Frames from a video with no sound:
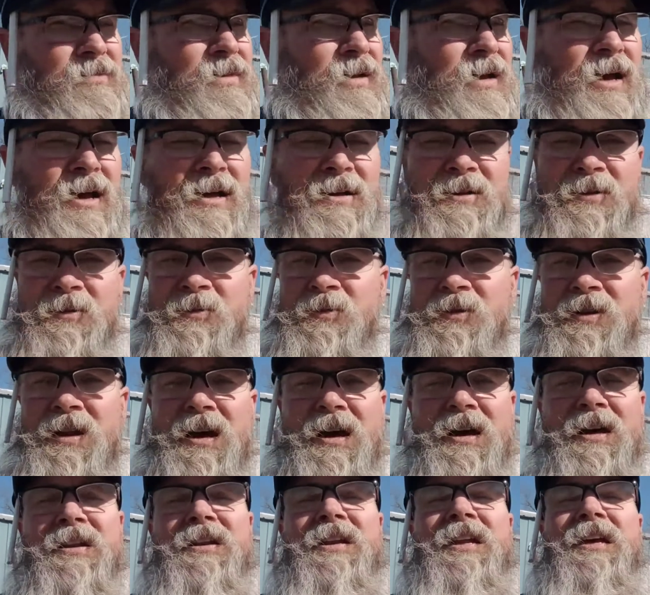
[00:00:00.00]
I do
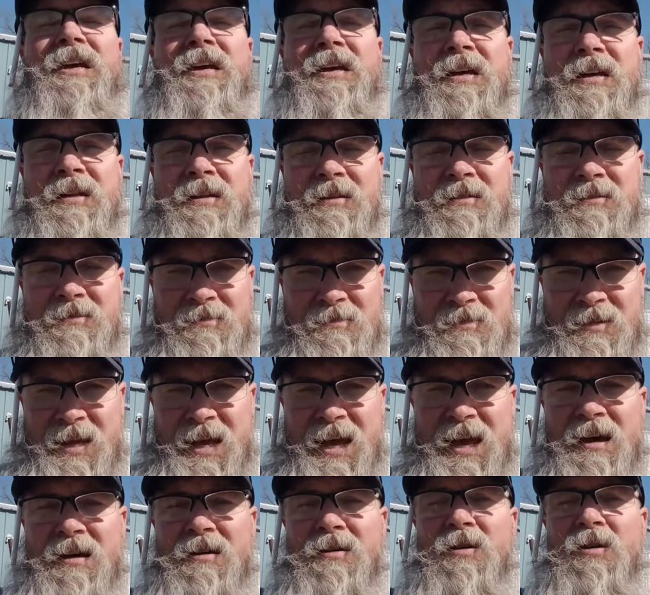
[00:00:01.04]
not dig it
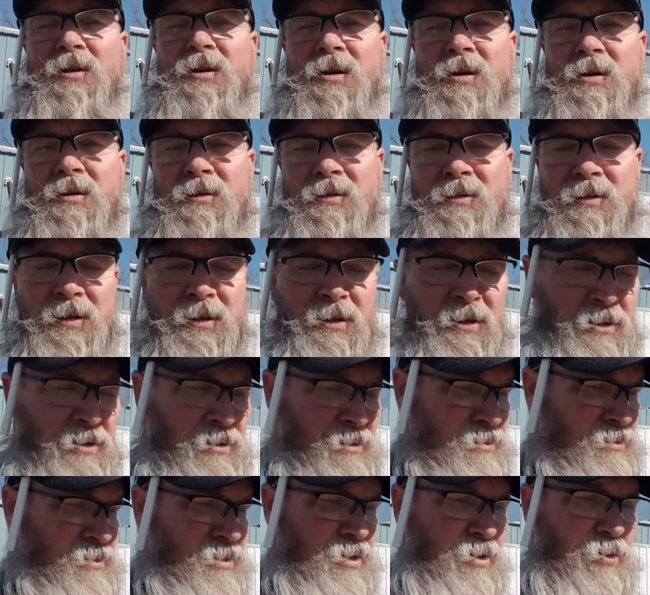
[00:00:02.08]
at all.
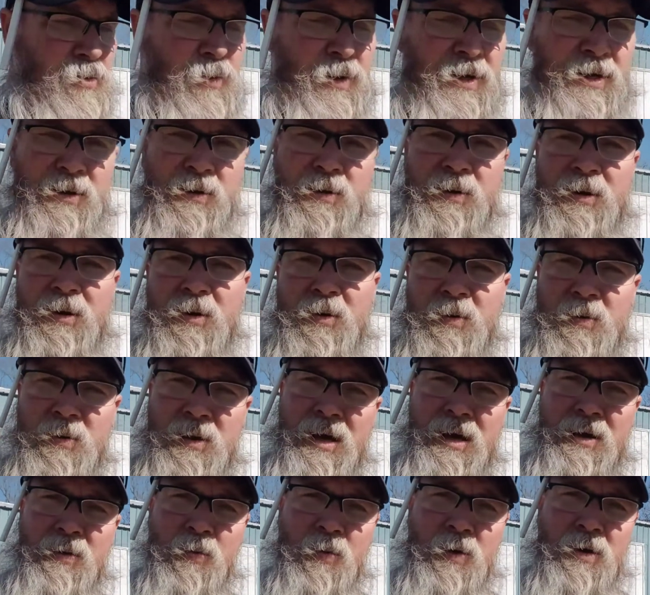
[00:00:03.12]
So we do a whole
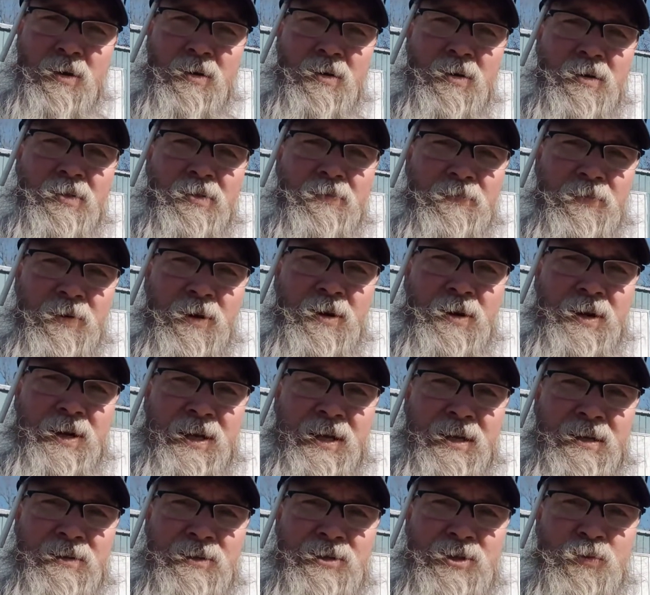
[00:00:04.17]
lot of work on the front
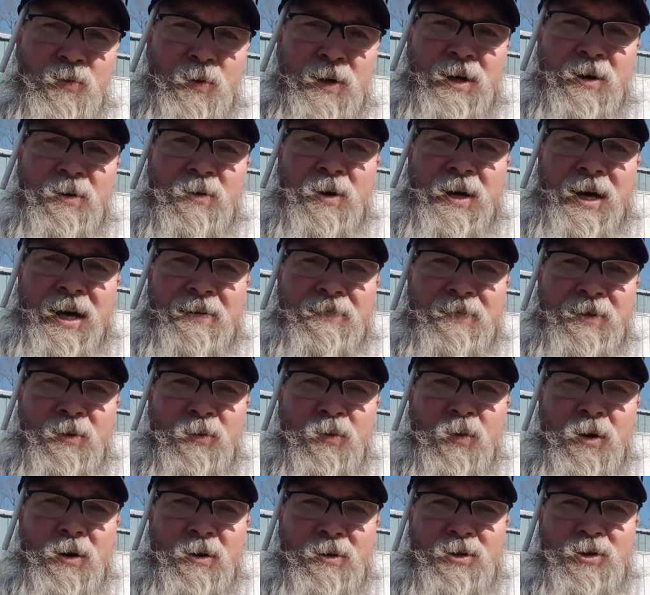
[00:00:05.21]
end so we don't have to
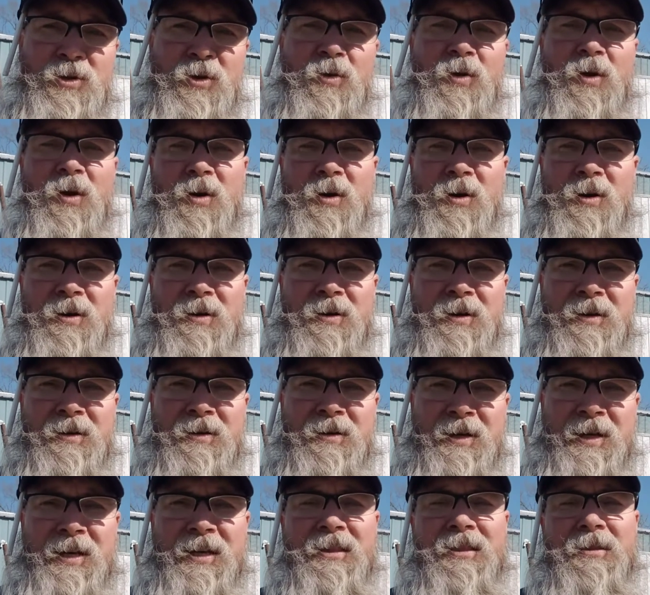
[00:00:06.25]
work so hard
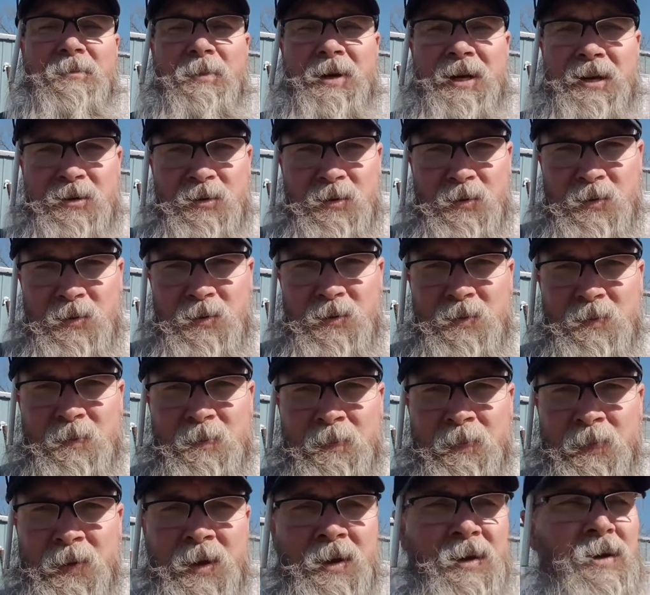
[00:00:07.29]
in the middle.
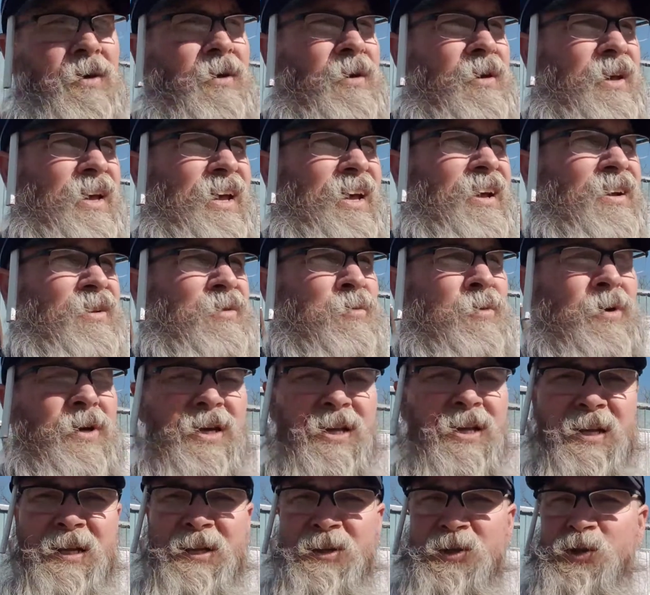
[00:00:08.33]
And we
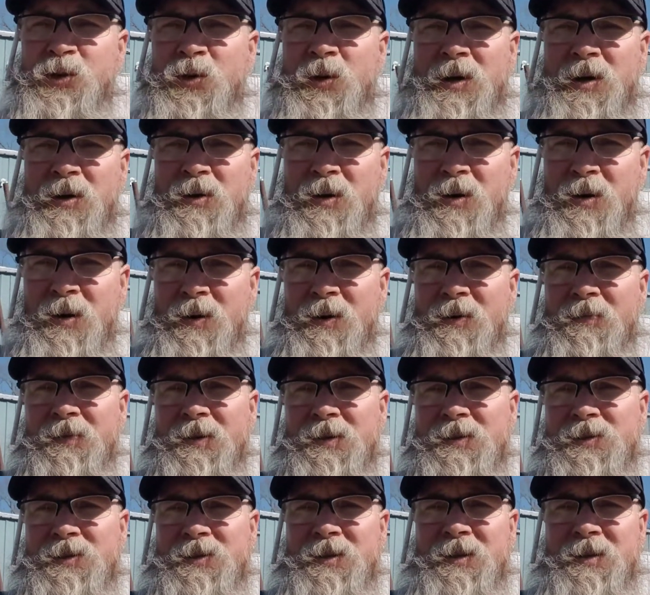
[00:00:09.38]
can enjoy our
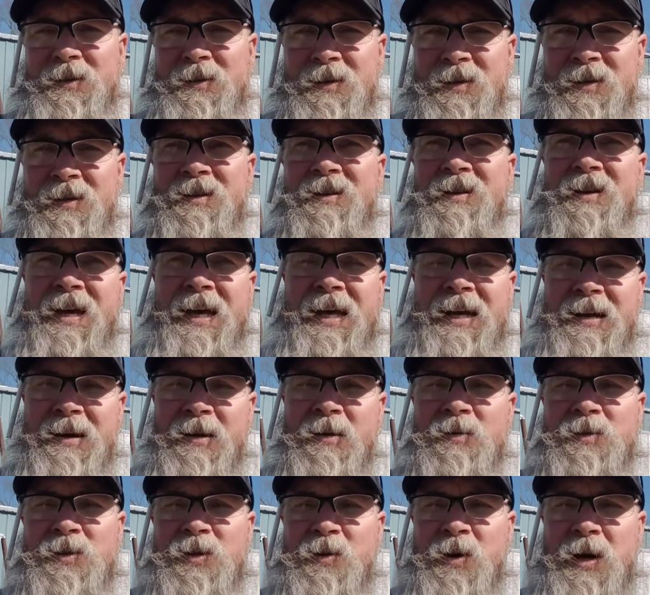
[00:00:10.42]
harvest, and it
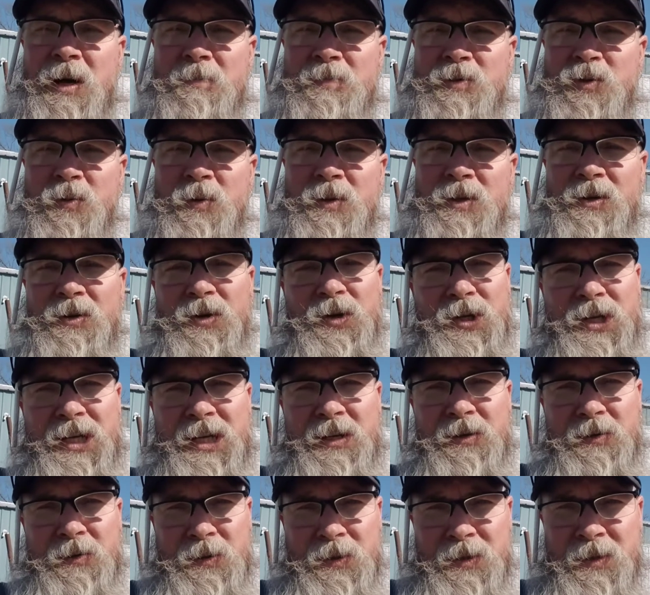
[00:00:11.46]
also helps with your
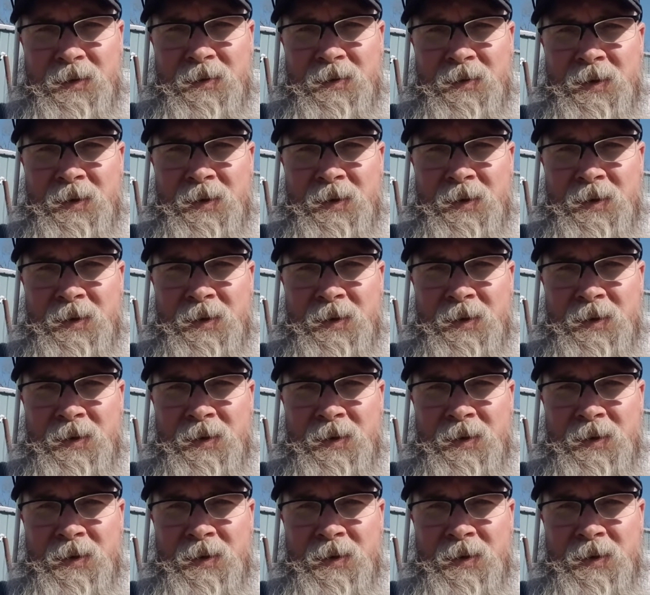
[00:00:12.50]
yield.